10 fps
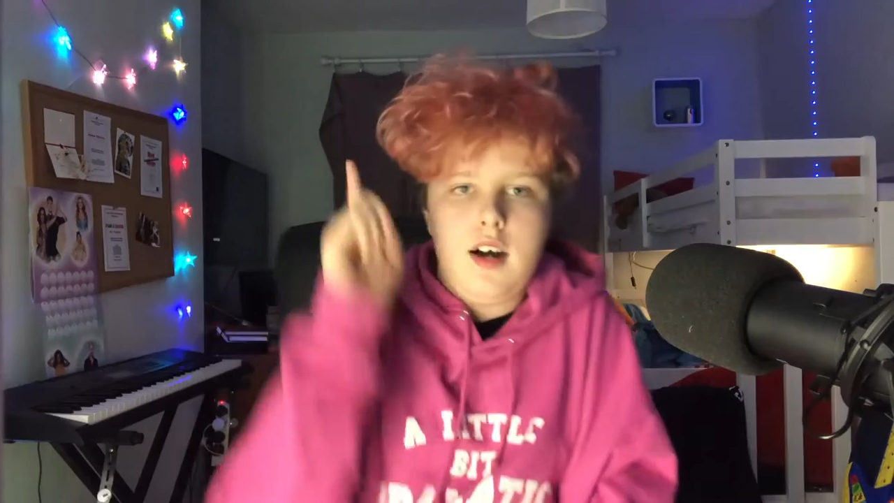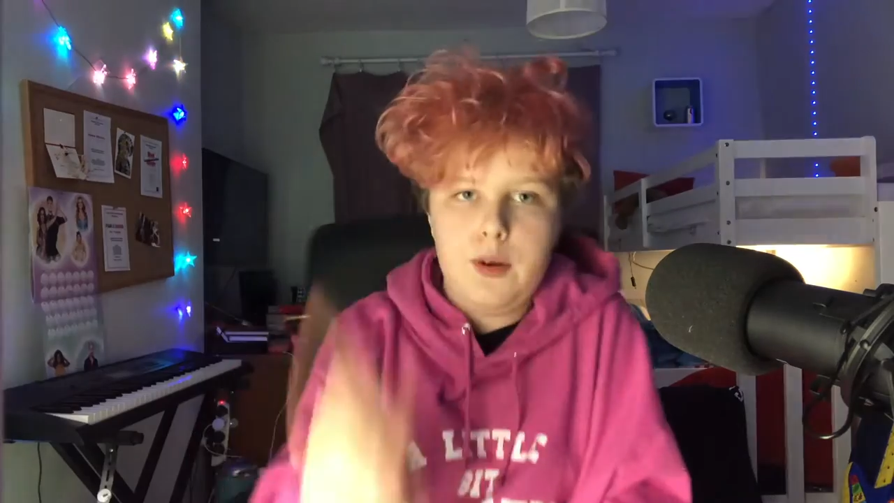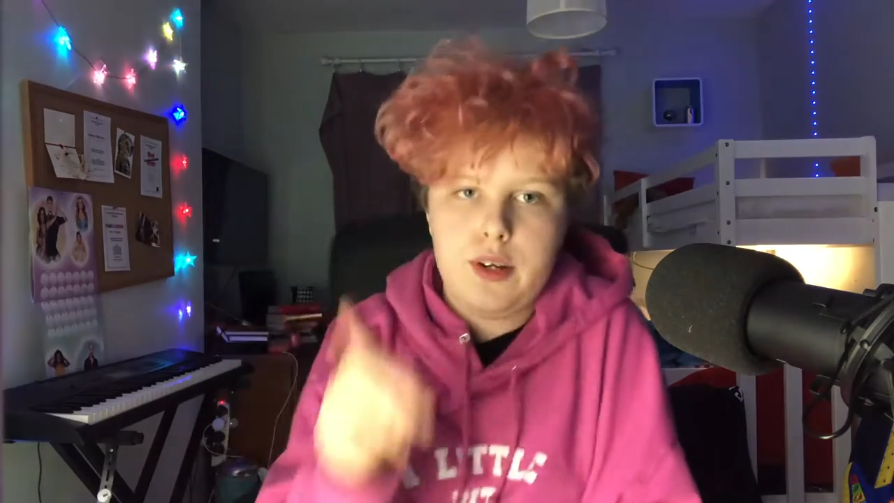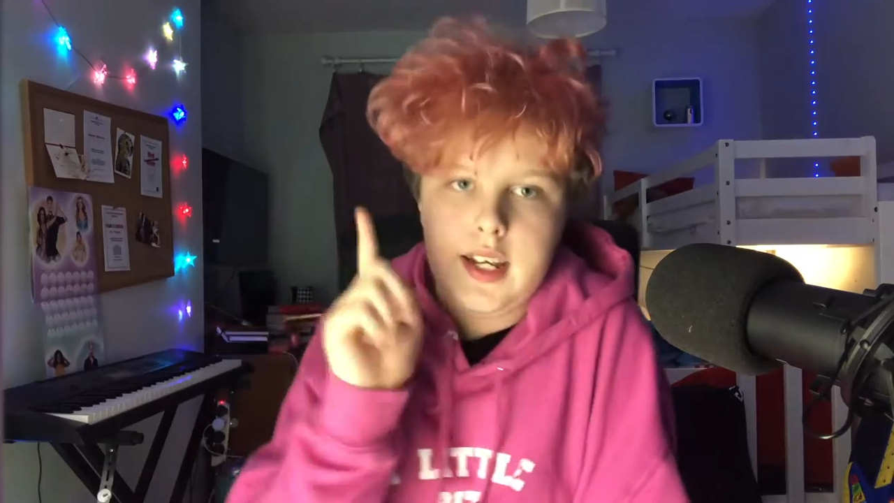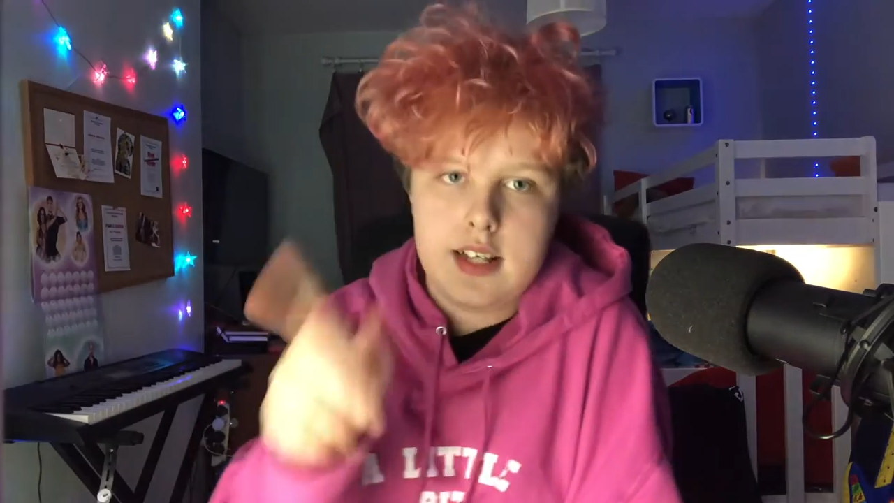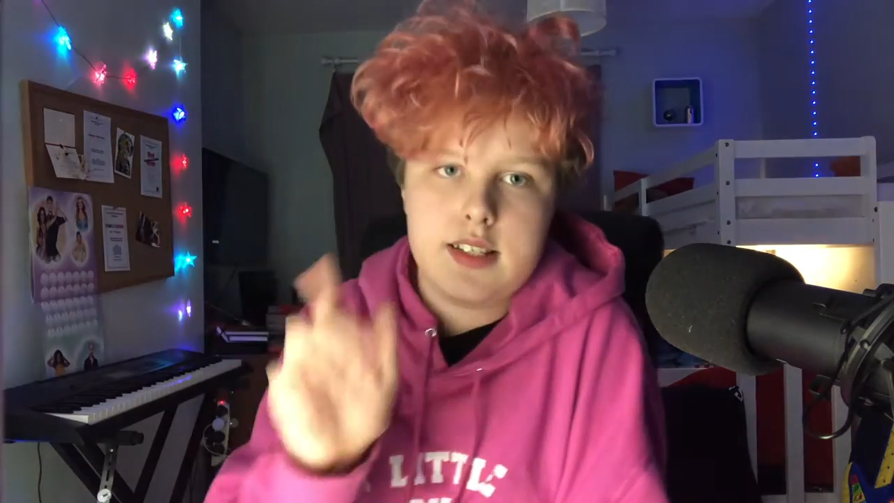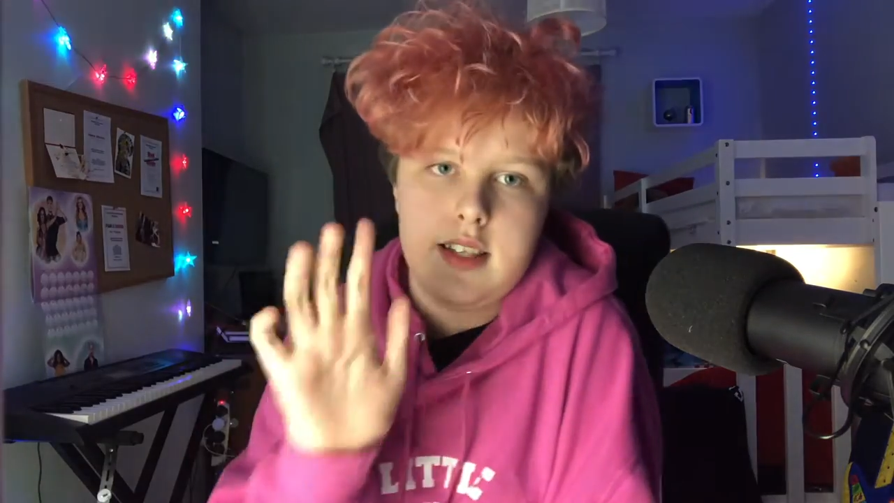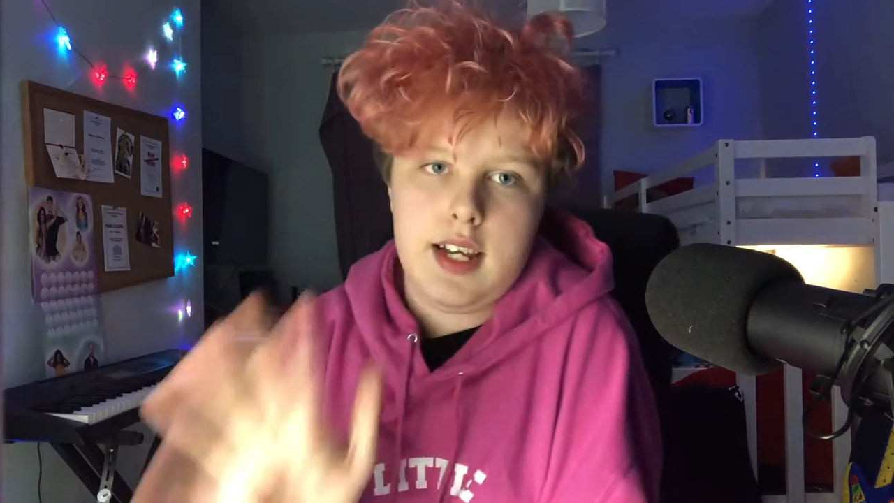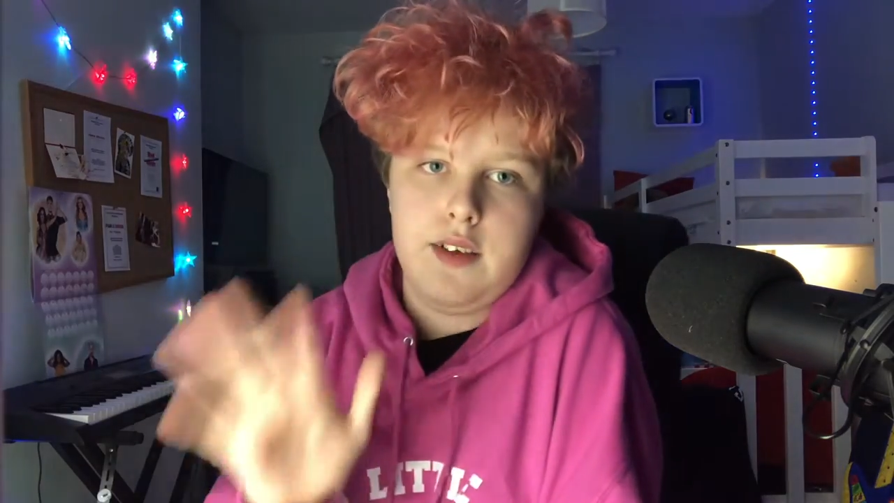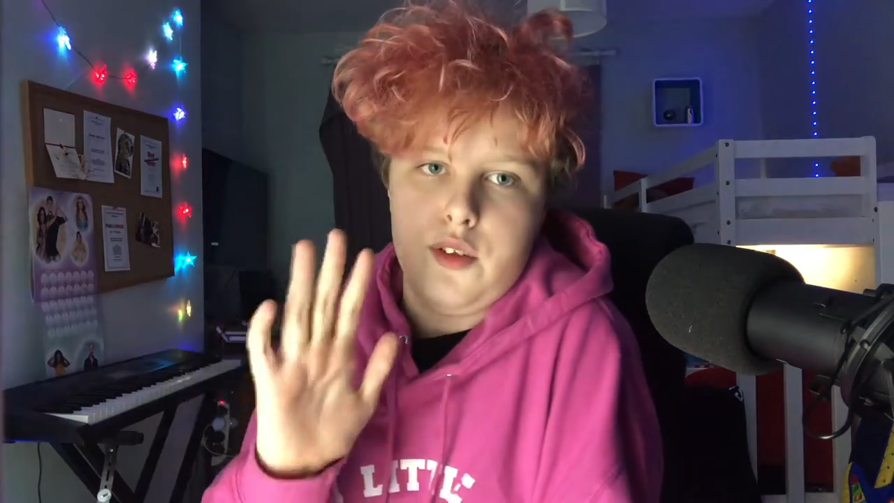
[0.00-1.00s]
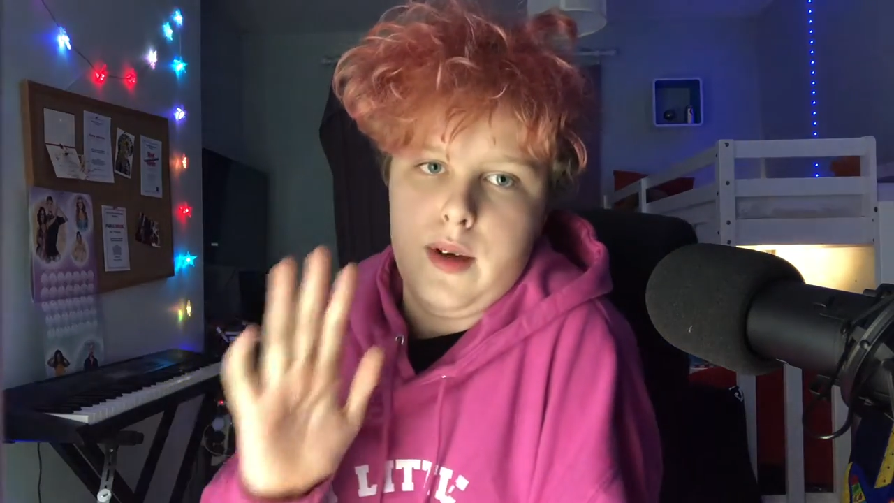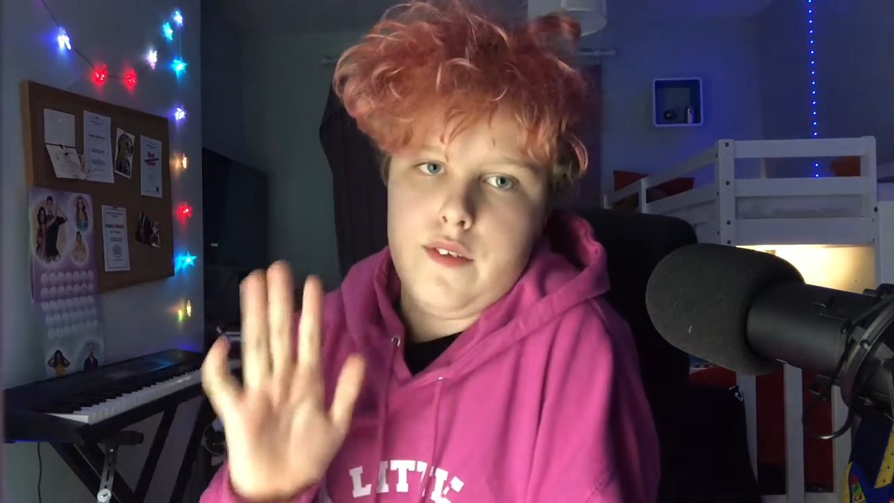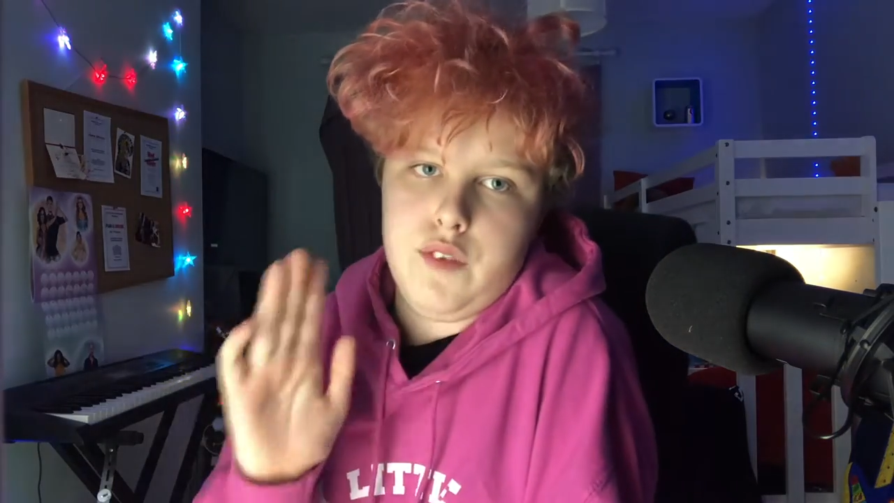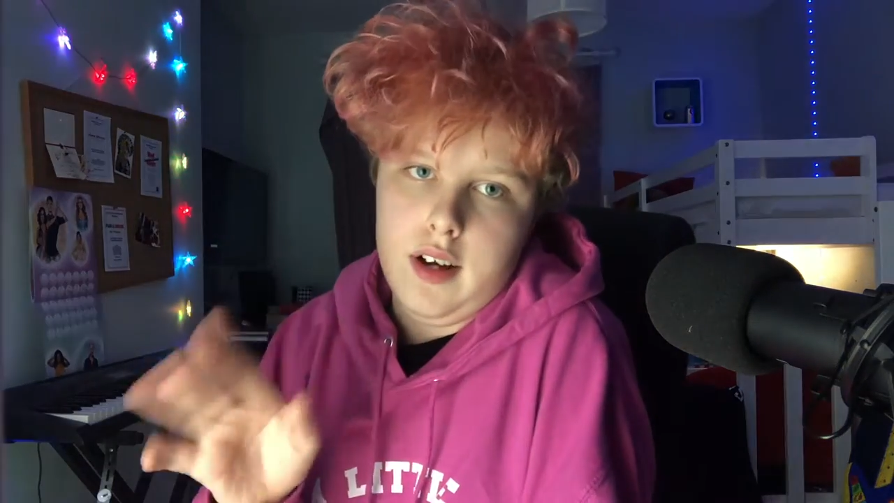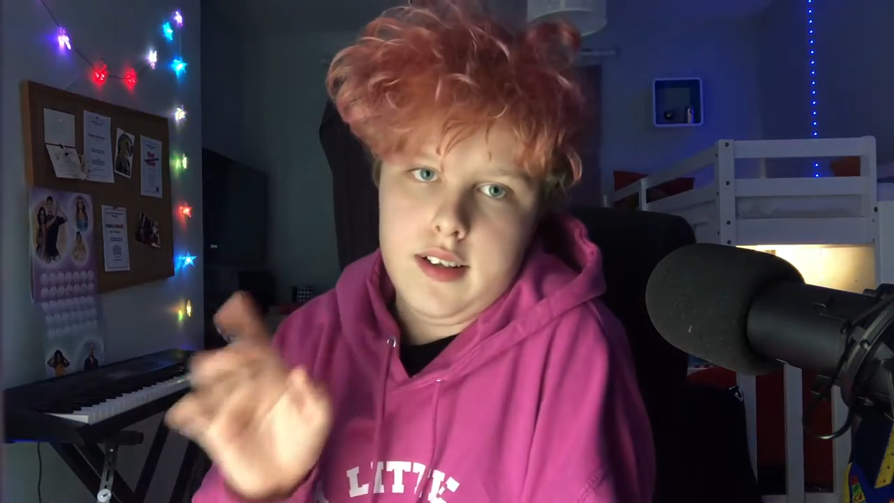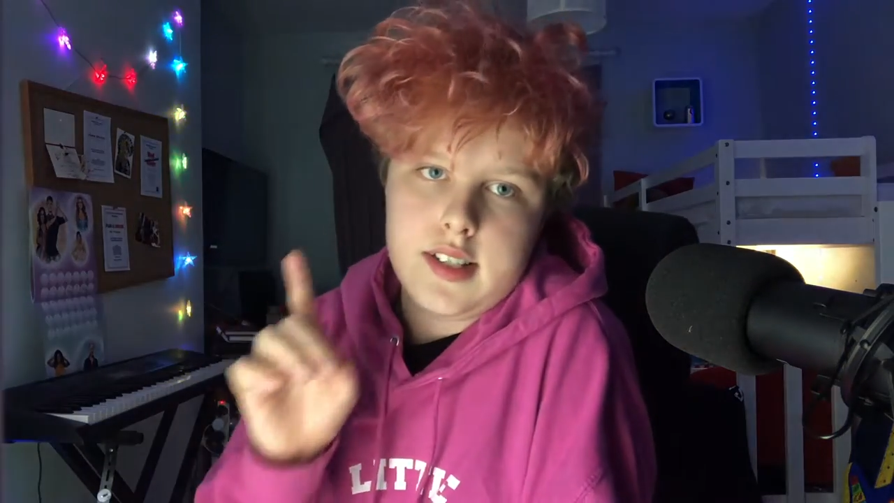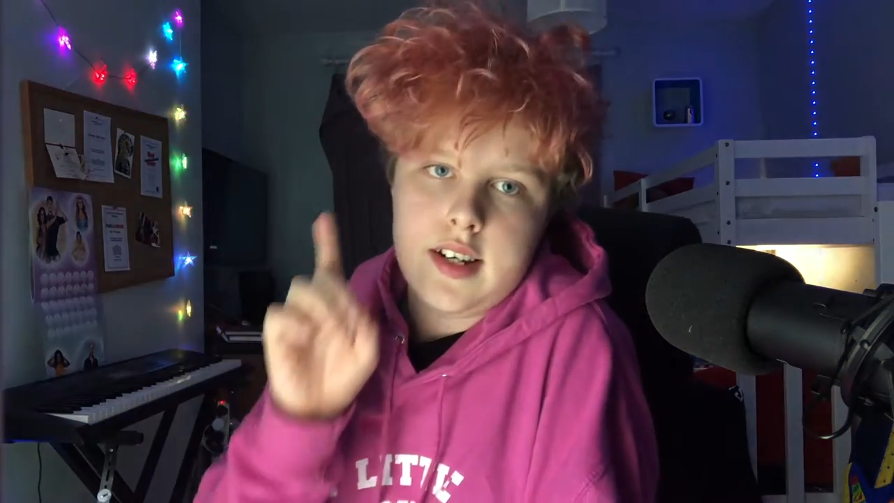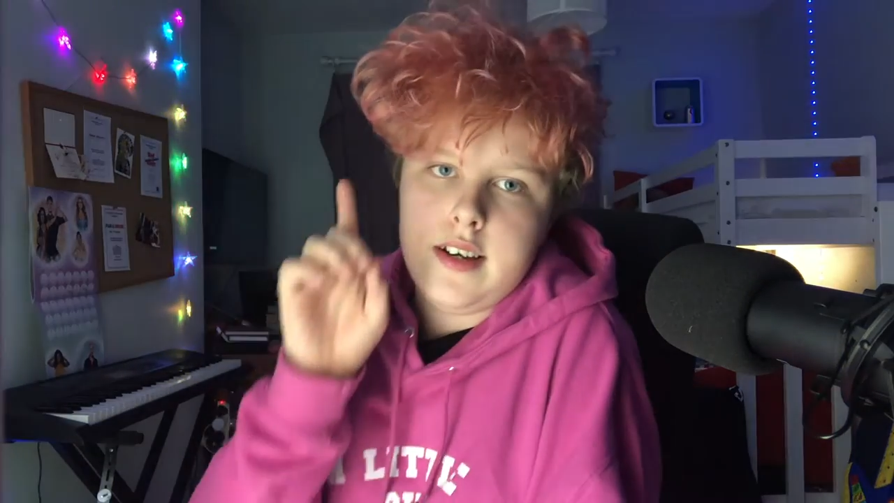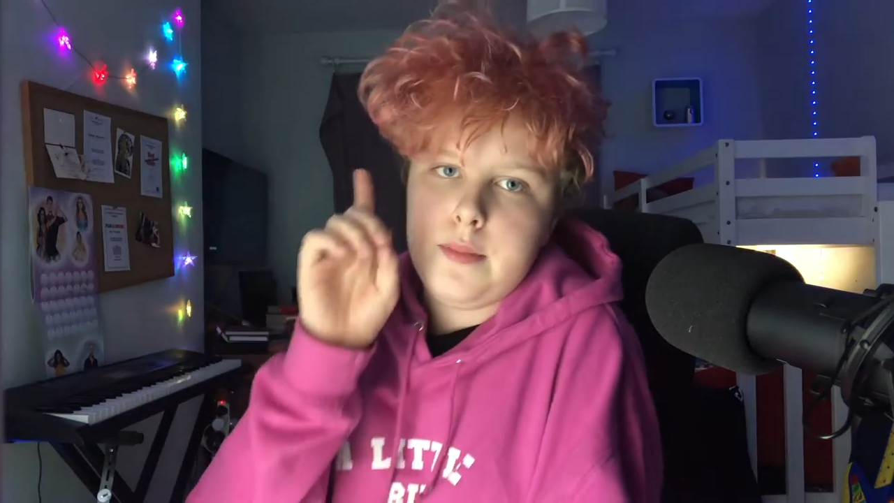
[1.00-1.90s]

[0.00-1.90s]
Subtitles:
I want to get something out of the way first.